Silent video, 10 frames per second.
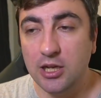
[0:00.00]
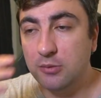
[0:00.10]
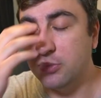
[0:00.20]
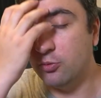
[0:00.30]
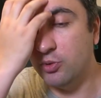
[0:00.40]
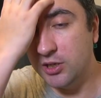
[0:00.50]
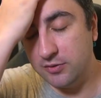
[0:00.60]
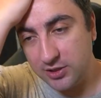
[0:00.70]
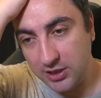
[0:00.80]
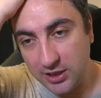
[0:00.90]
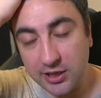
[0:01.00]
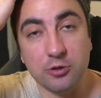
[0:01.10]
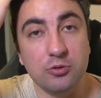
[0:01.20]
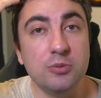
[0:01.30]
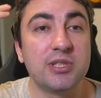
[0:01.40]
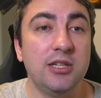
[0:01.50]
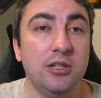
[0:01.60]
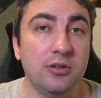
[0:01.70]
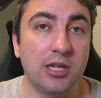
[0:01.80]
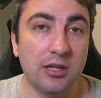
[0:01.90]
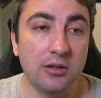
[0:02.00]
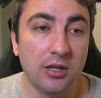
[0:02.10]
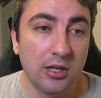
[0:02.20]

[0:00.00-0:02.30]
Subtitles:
But one of the other rooms that you can